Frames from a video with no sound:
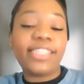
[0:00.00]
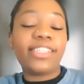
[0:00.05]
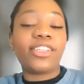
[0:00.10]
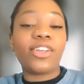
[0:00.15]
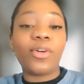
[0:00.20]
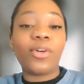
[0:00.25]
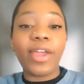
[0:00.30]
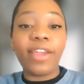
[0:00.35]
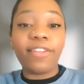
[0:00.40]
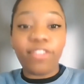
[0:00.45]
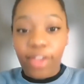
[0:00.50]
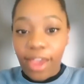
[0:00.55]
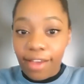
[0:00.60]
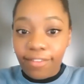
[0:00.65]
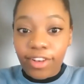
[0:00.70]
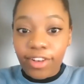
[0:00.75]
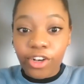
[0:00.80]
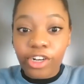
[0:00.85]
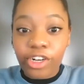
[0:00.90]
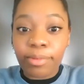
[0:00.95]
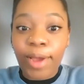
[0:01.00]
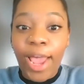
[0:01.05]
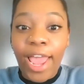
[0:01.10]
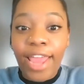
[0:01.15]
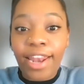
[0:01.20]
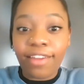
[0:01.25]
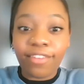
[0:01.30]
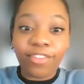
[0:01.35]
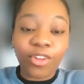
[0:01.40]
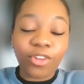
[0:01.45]
So if you haven't learned about
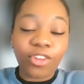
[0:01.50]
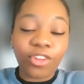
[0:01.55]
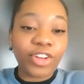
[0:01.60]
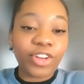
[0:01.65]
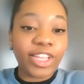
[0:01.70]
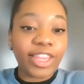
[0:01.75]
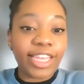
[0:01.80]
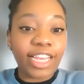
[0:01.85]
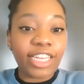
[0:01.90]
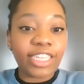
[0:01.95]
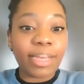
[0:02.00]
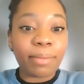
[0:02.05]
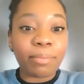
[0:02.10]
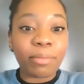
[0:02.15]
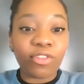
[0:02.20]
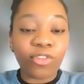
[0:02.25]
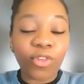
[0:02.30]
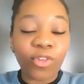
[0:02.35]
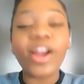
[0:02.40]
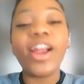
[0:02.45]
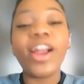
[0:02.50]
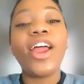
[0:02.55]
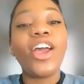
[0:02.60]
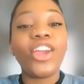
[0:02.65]
any of those three things yet before,